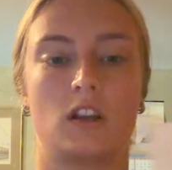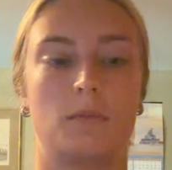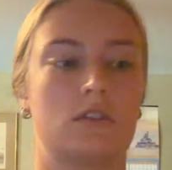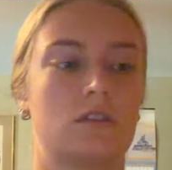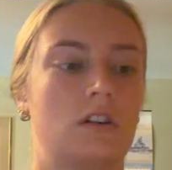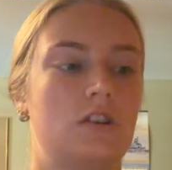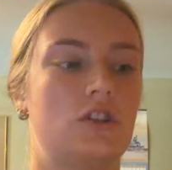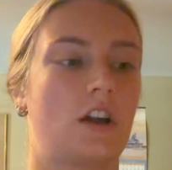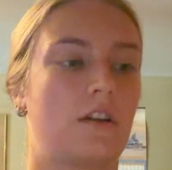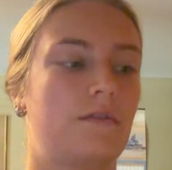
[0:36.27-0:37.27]
I'm also going to
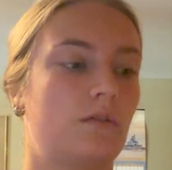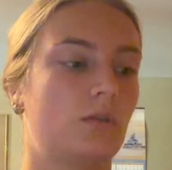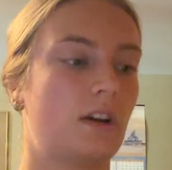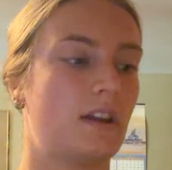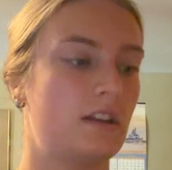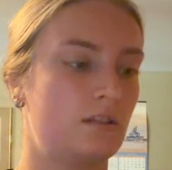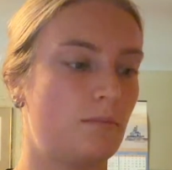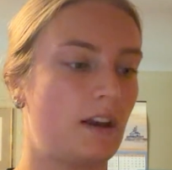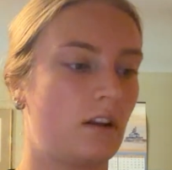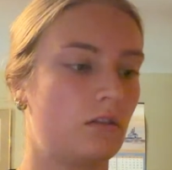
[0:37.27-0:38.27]
check for his
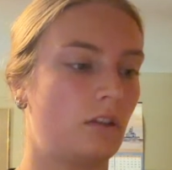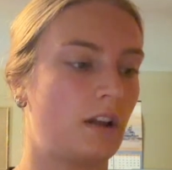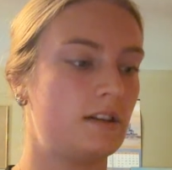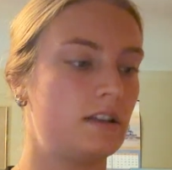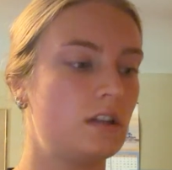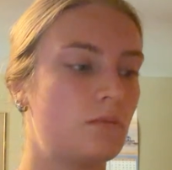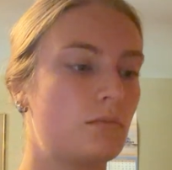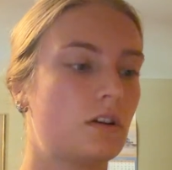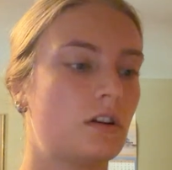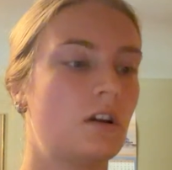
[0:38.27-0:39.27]
medical ID
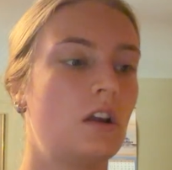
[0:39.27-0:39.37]
number,